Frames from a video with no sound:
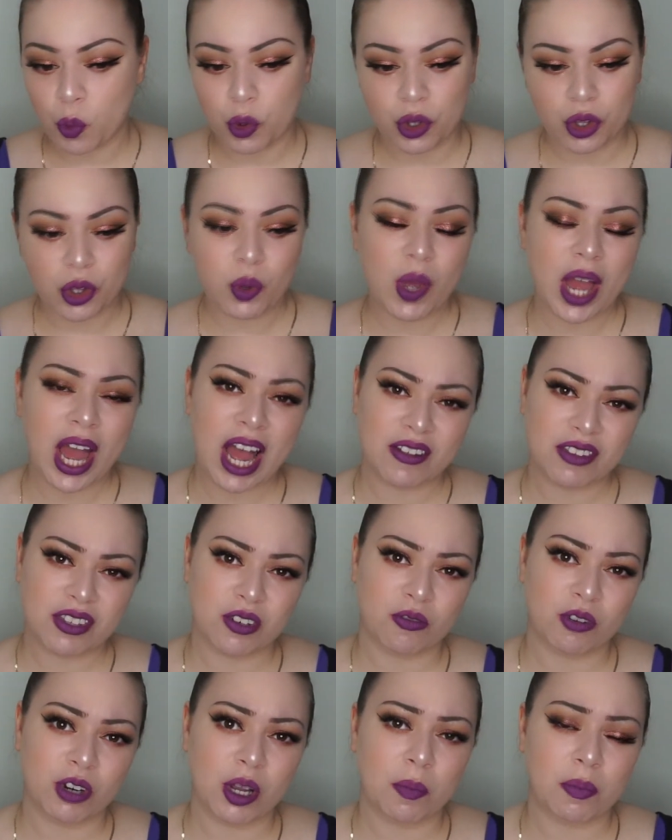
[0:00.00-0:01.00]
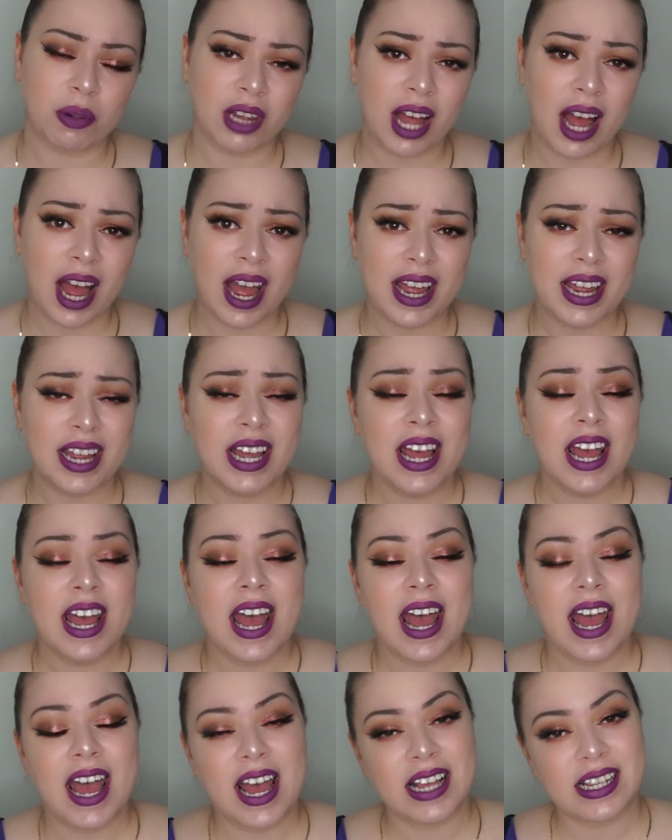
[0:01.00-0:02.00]
Will you have to reapply?
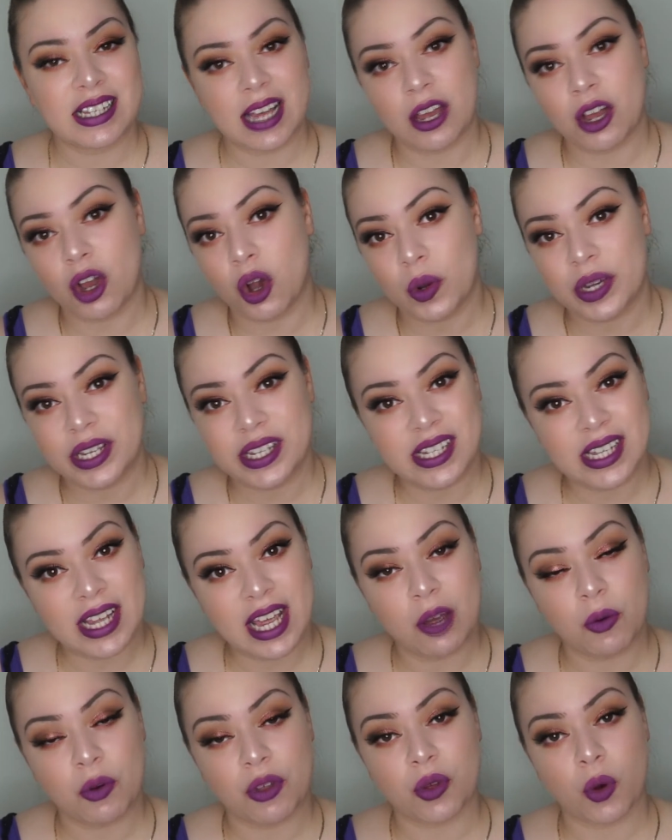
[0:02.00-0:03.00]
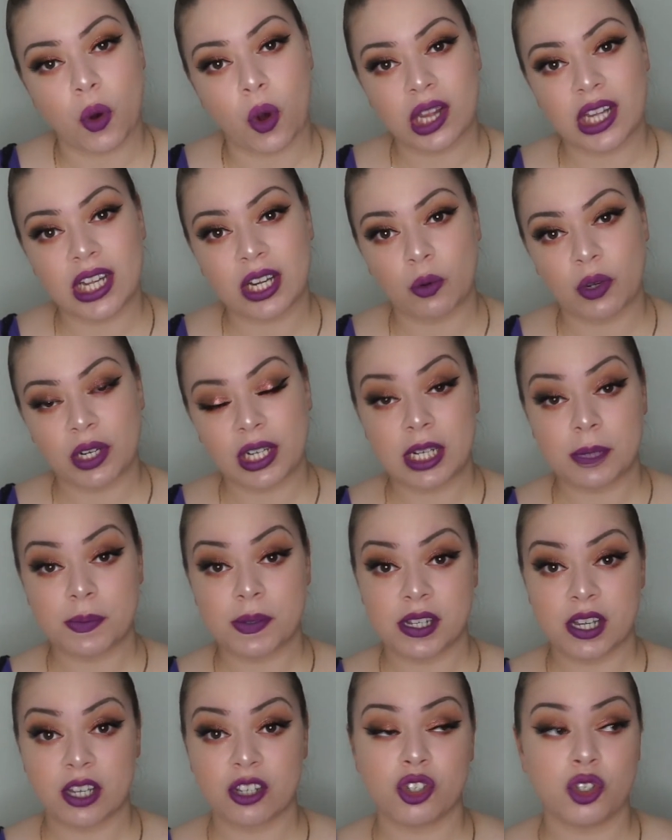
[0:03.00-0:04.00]
As I always say, with all liquid
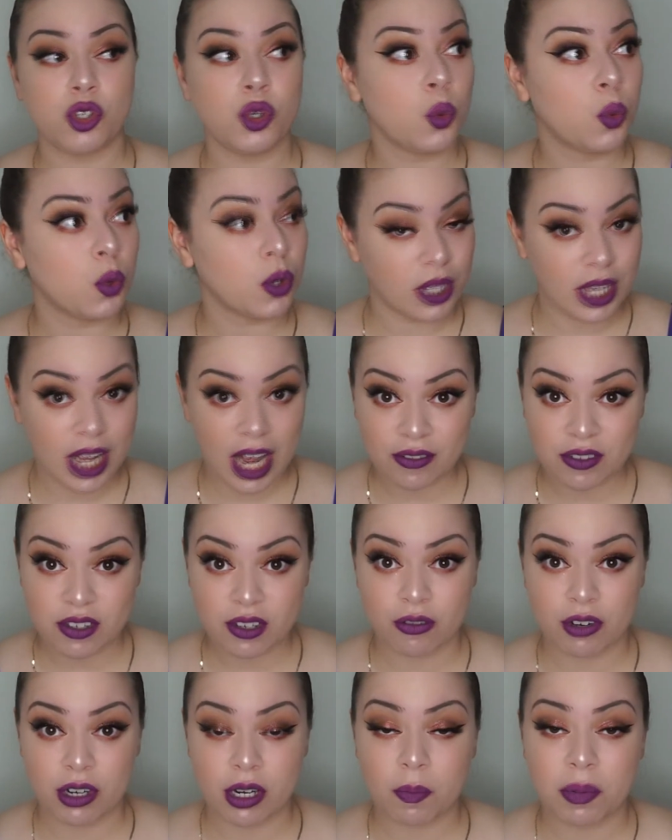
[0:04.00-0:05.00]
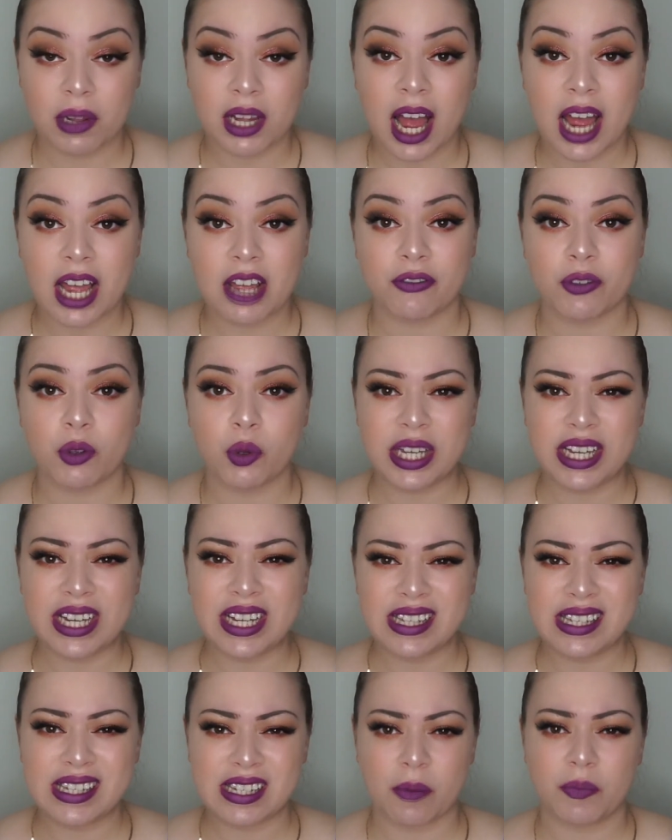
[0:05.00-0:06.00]
lipsticks, you will have to reapply if you
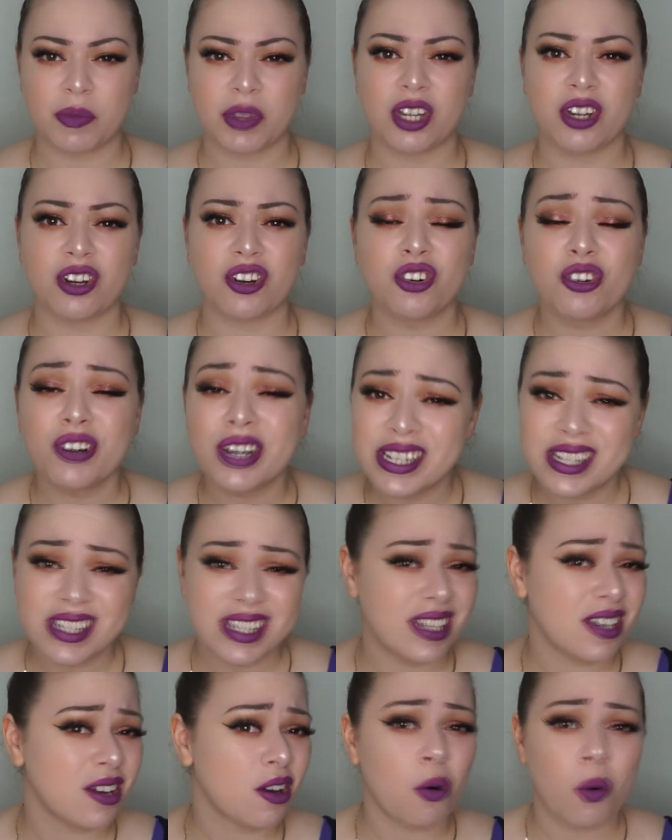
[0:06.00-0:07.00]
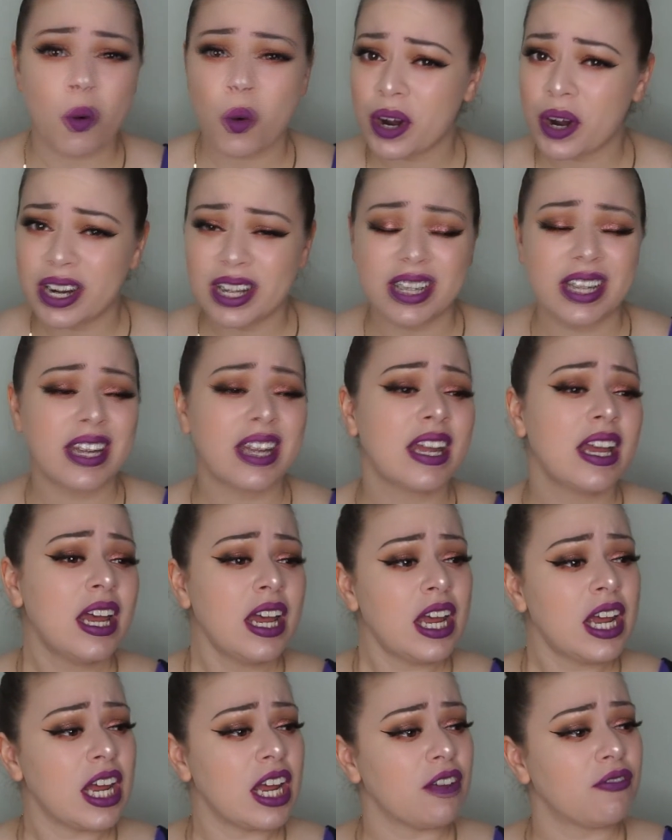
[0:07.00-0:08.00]
eat something greasy or oily.
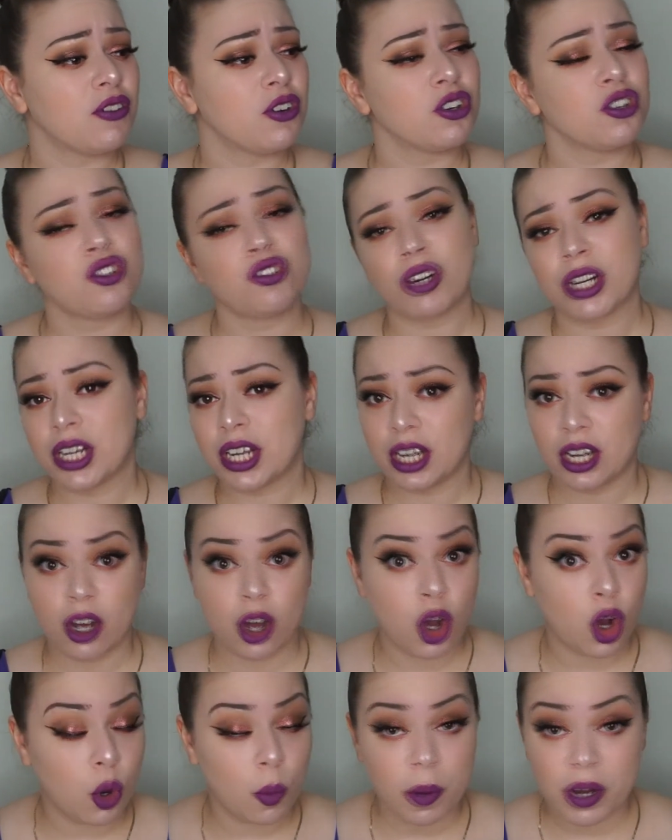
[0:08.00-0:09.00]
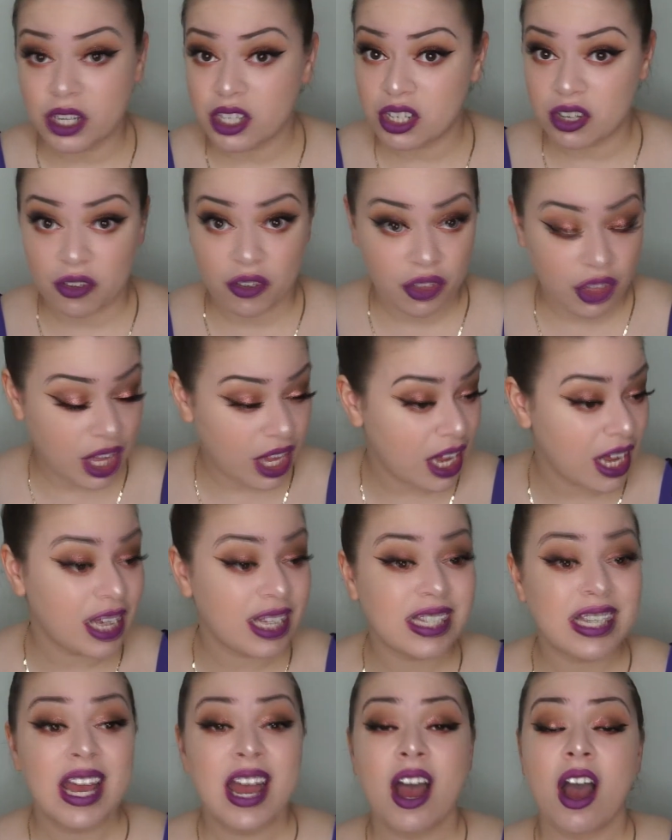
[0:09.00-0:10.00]
If you're drinking a whole bunch of
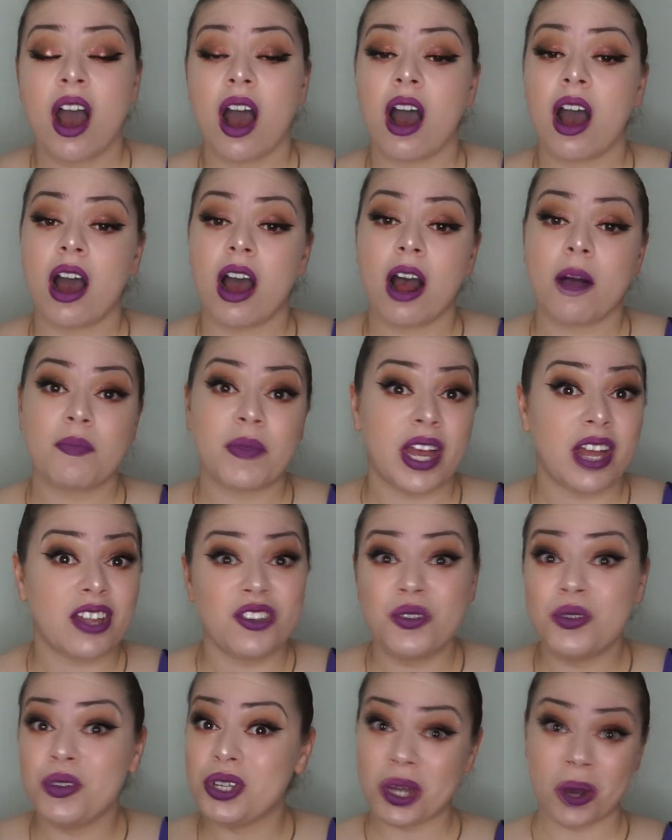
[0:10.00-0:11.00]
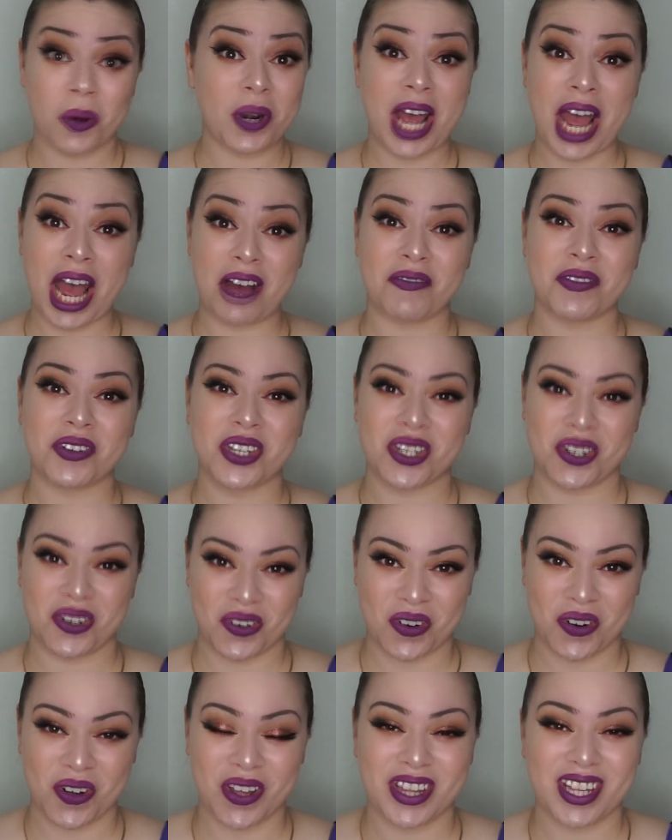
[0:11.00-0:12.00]
things and you don't have a
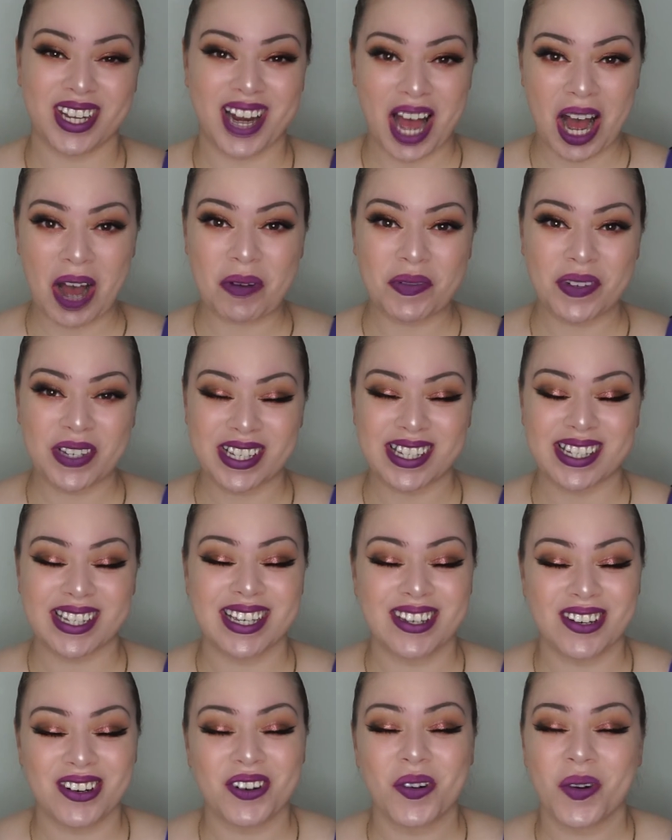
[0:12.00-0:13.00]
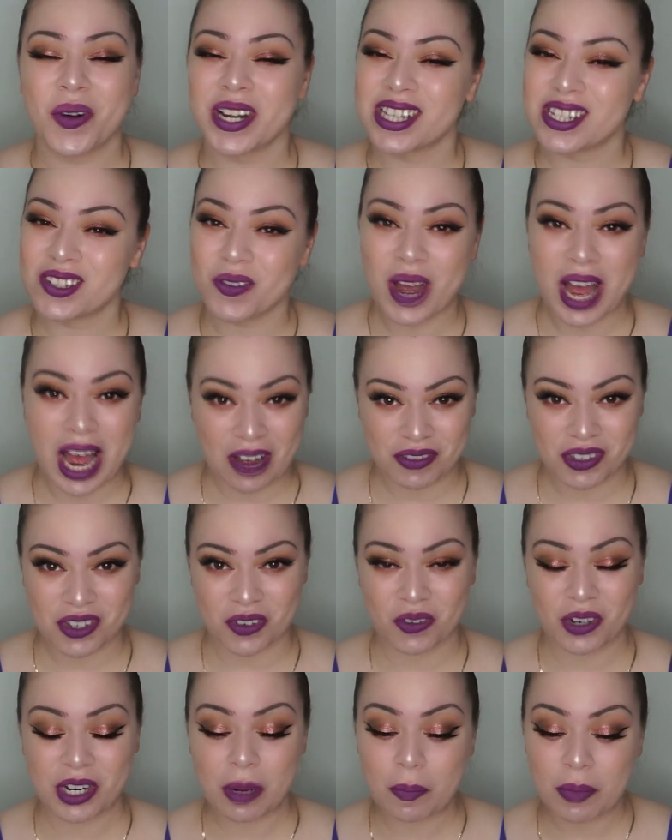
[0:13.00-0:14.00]
straw, then obviously you're going to have
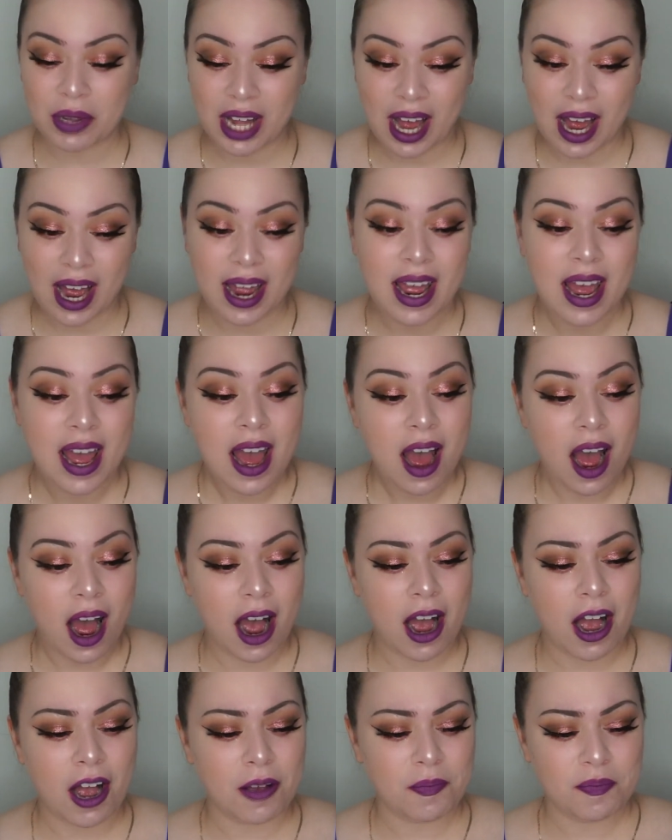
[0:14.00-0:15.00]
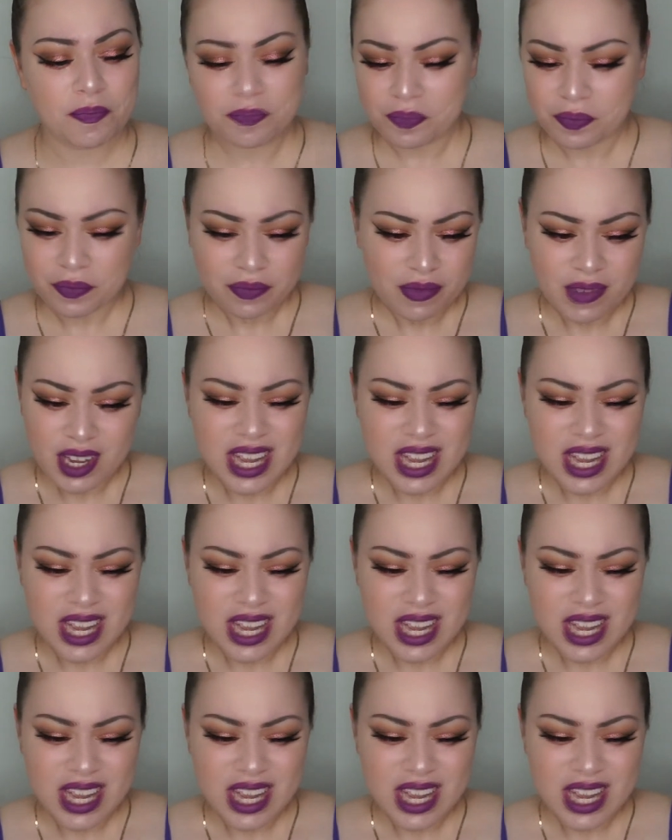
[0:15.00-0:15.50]
to reapply.